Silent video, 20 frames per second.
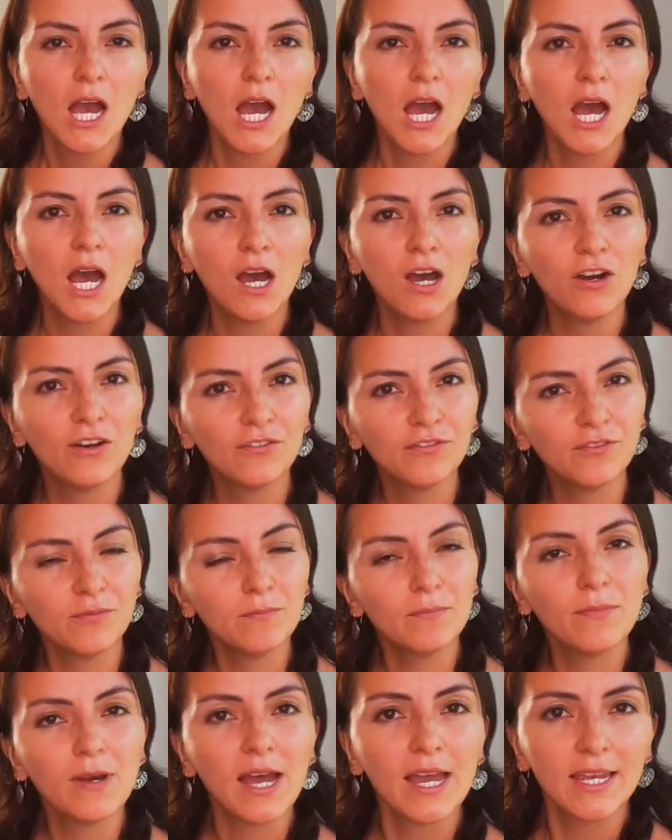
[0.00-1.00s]
of
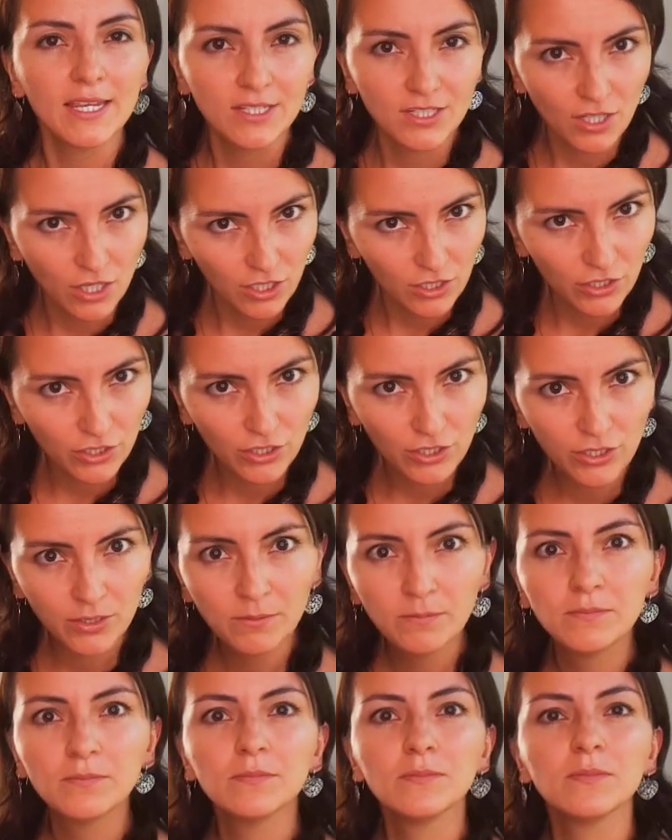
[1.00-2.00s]
my daughter
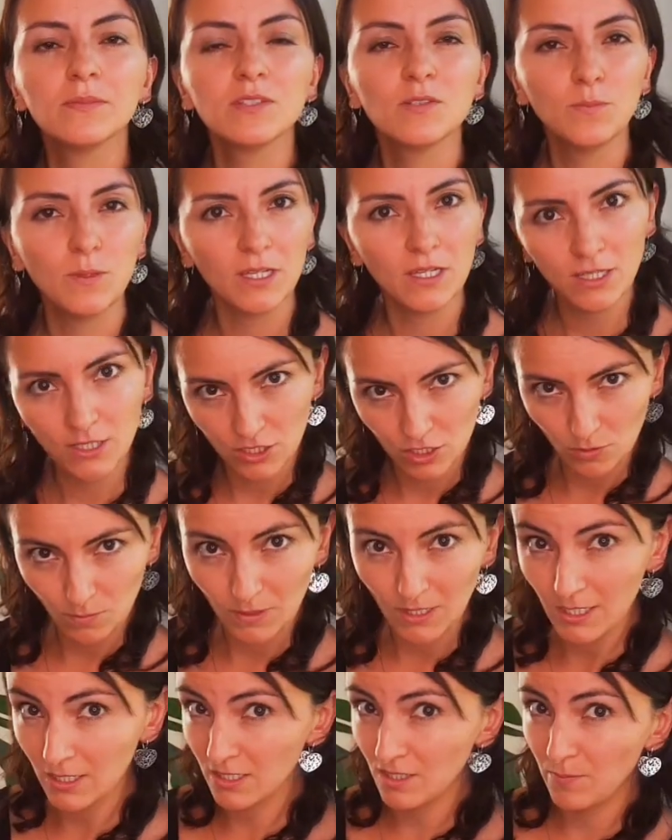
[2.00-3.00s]
speaking to
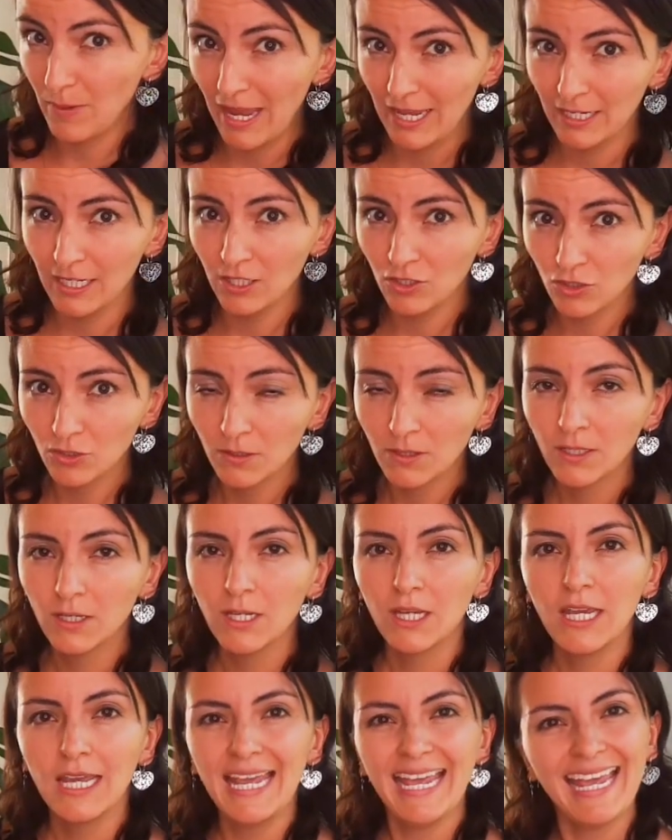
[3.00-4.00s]
me in Spanish.
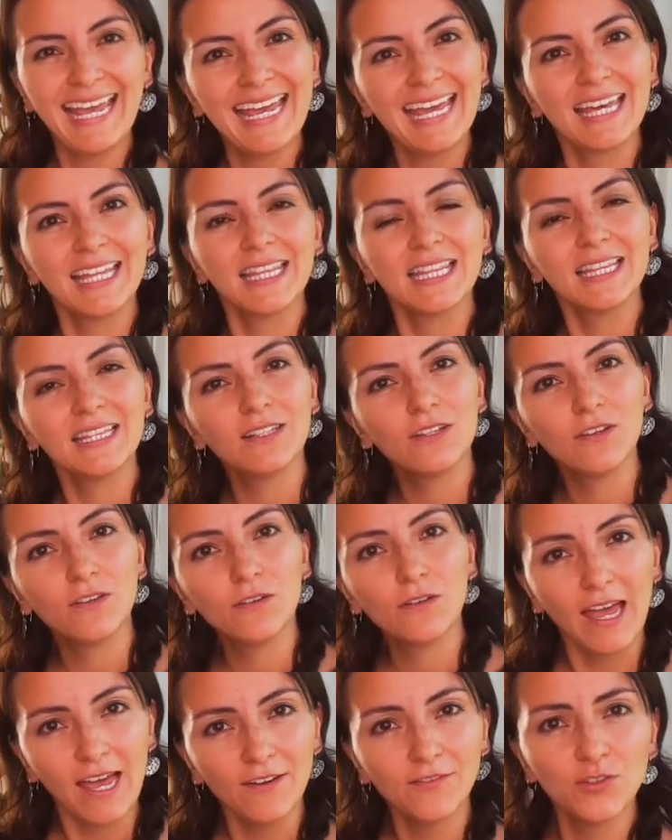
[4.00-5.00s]
And
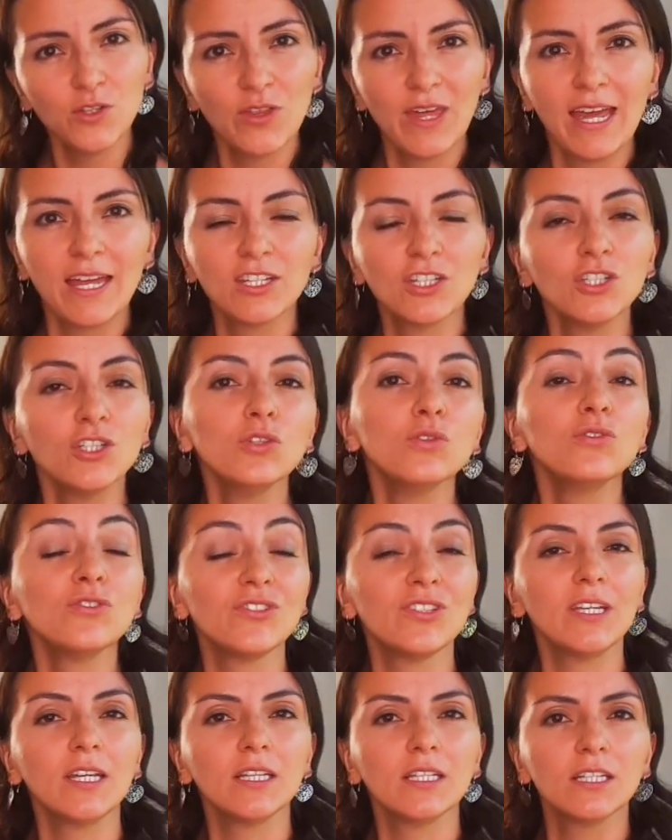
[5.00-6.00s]
after that, you'll
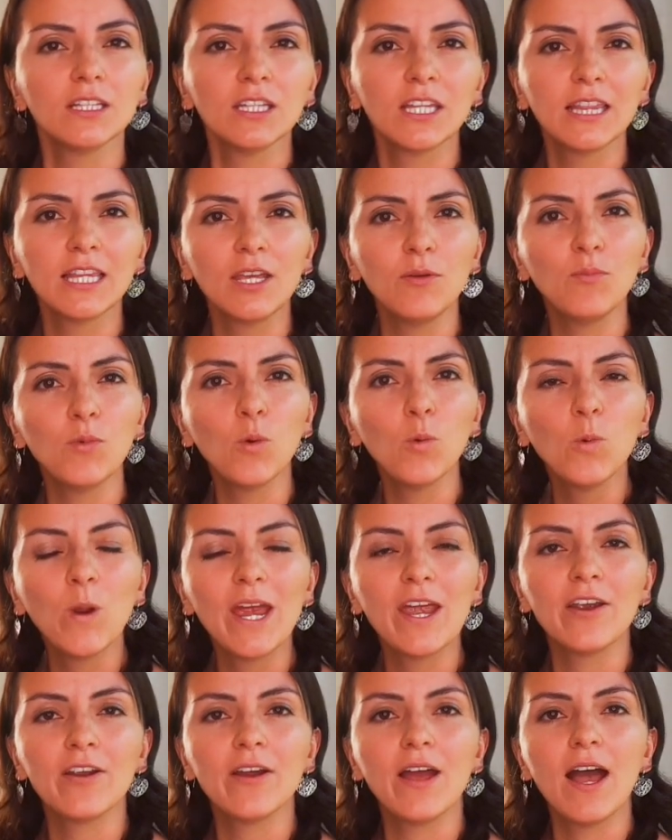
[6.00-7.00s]
see a little clip
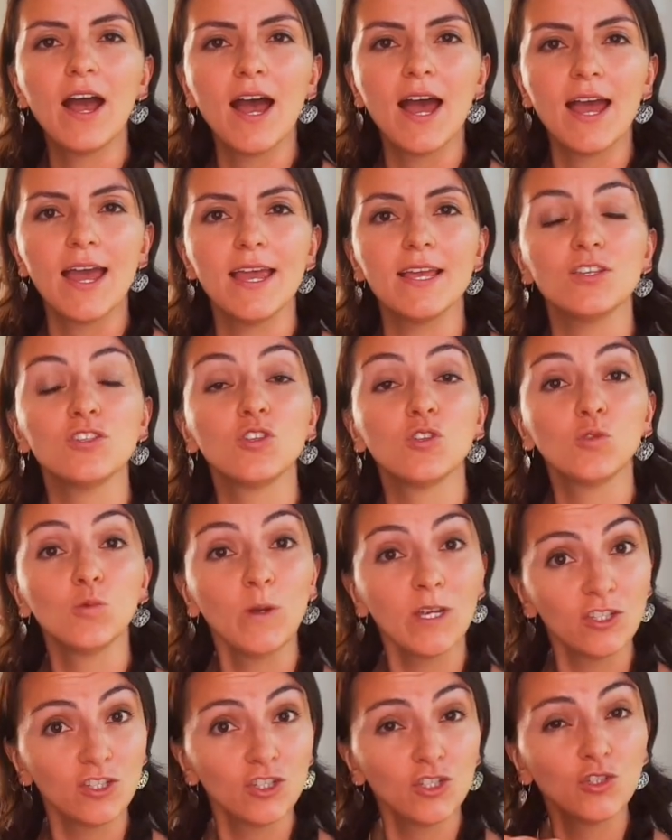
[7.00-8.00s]
where I
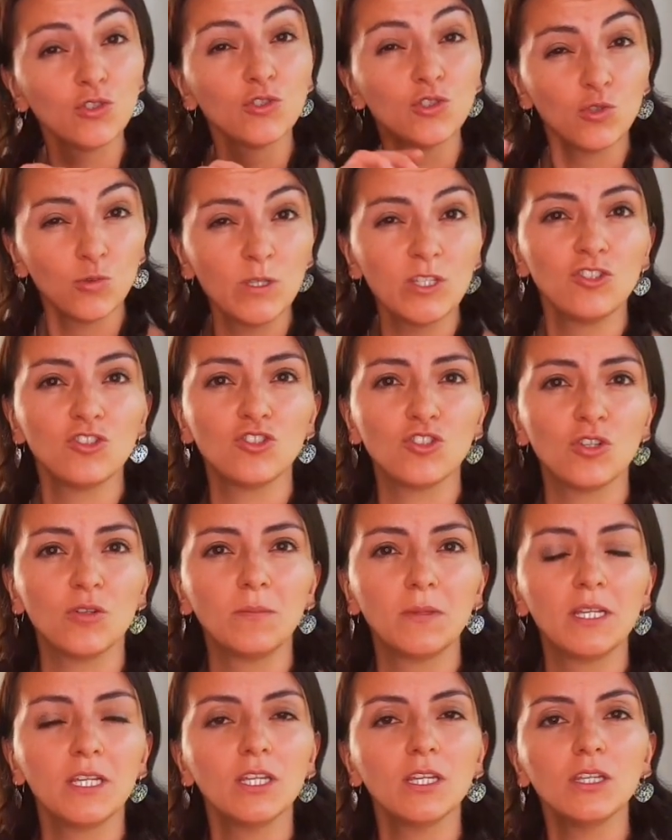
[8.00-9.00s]
switch to Swiss
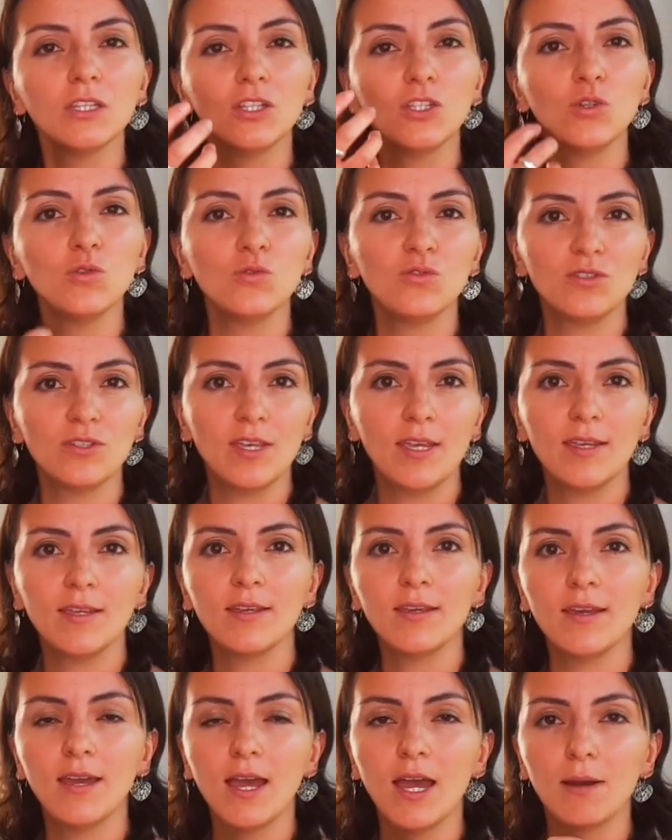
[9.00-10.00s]
German
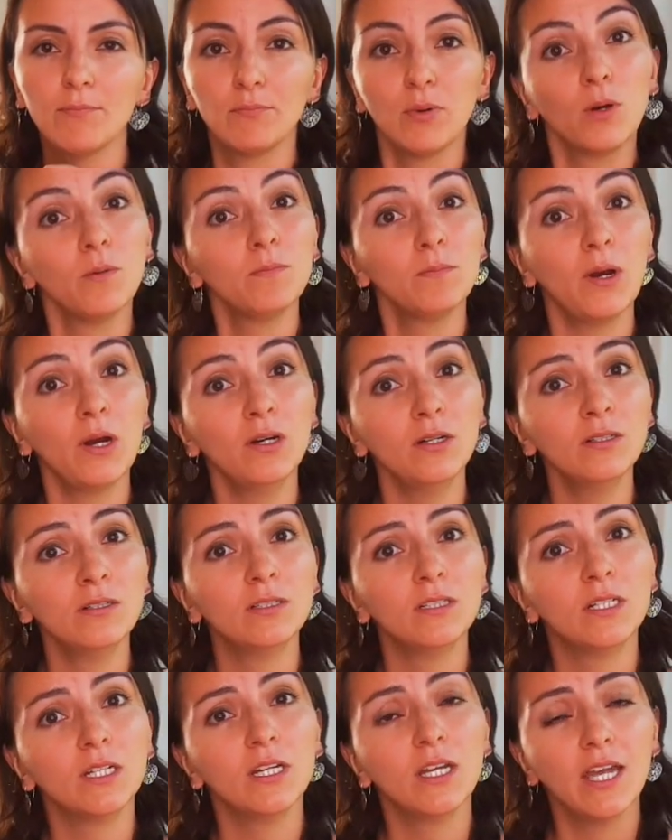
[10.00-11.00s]
using a pom-pom.
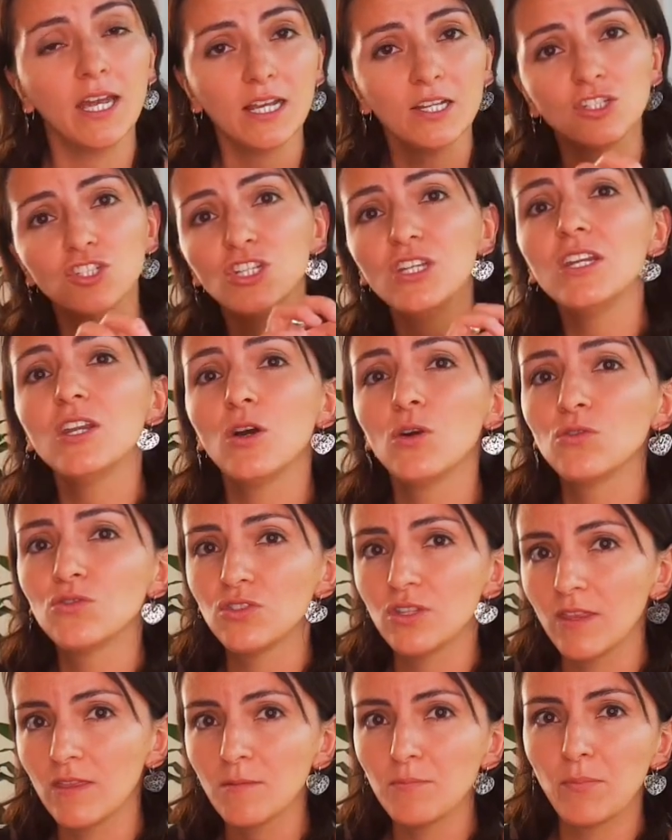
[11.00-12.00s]
And she knows
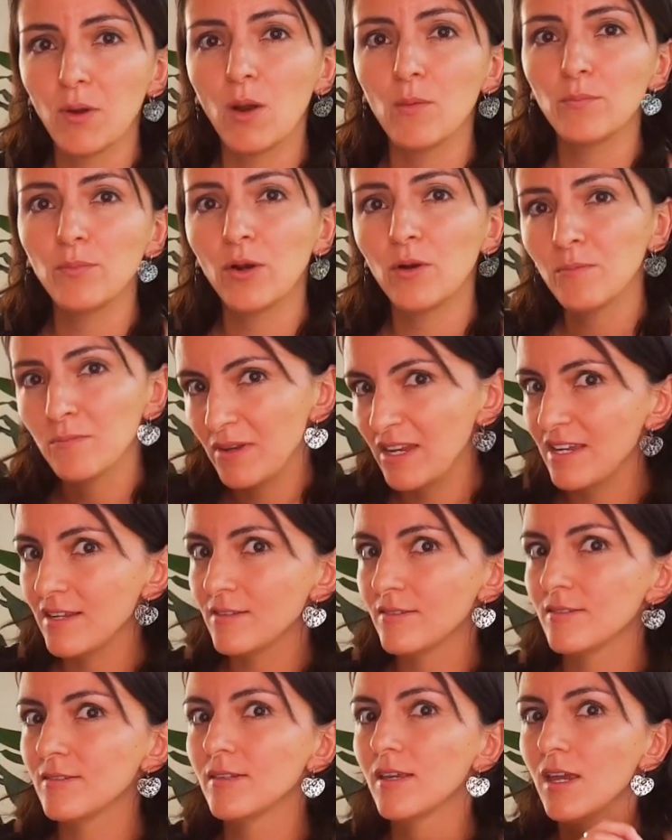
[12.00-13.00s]
that the pom-pom
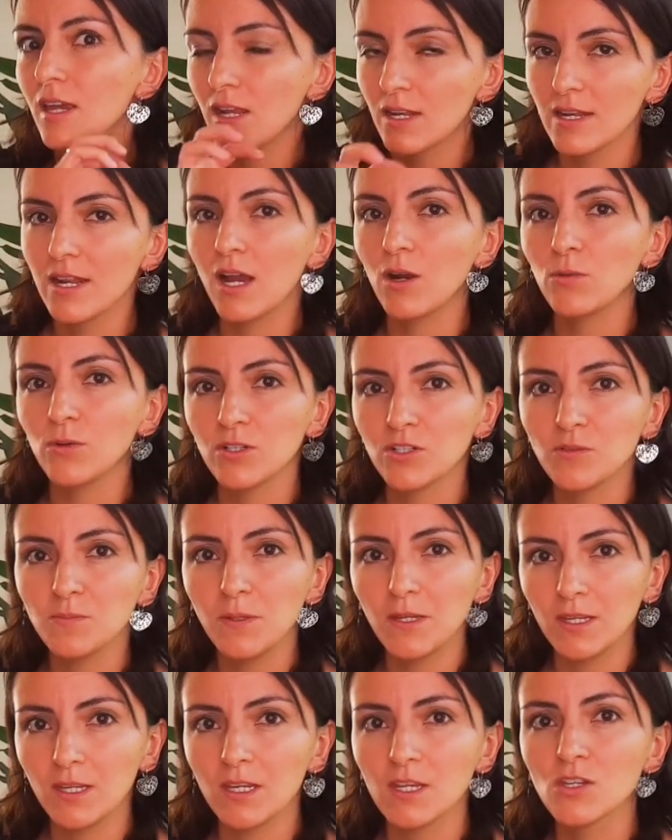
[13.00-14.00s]
means now we're
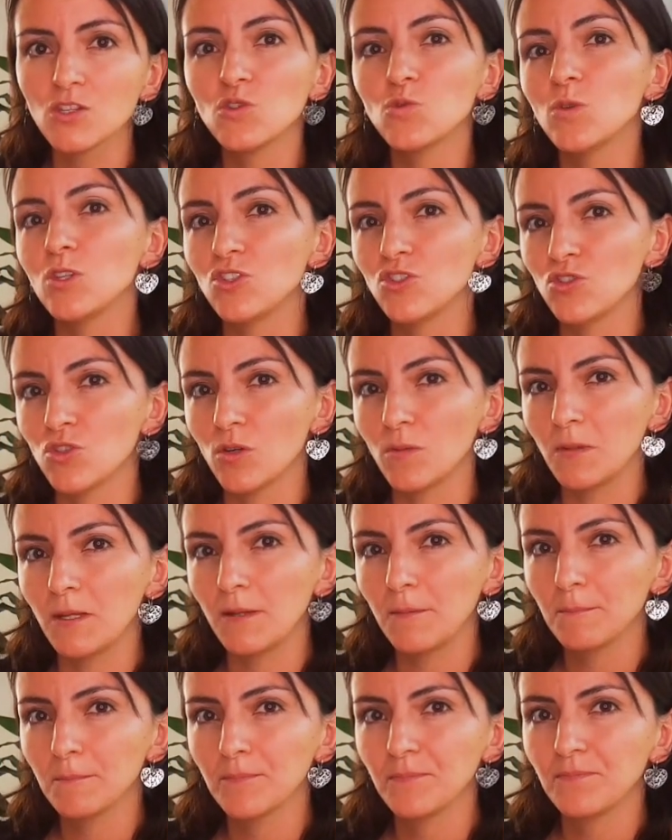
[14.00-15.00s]
speaking in Swiss German.